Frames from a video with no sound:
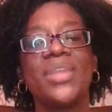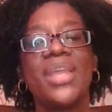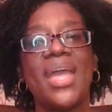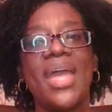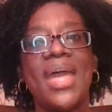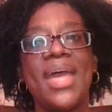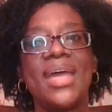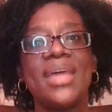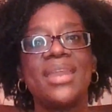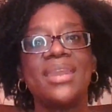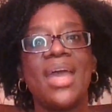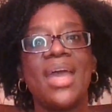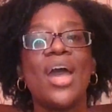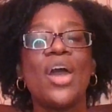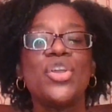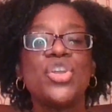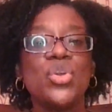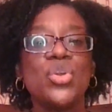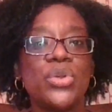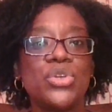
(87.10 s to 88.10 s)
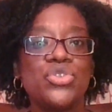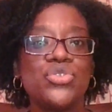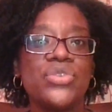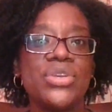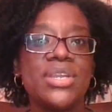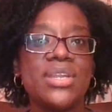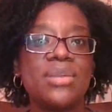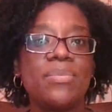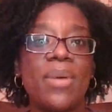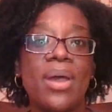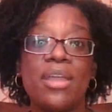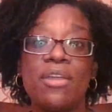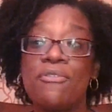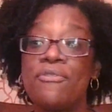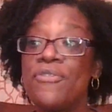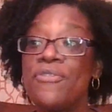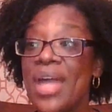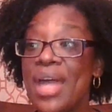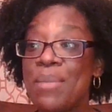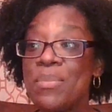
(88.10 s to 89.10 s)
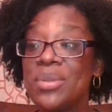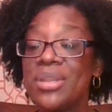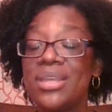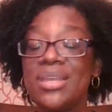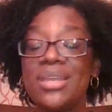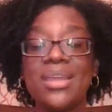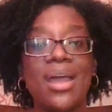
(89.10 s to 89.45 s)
and how you were treated by your family,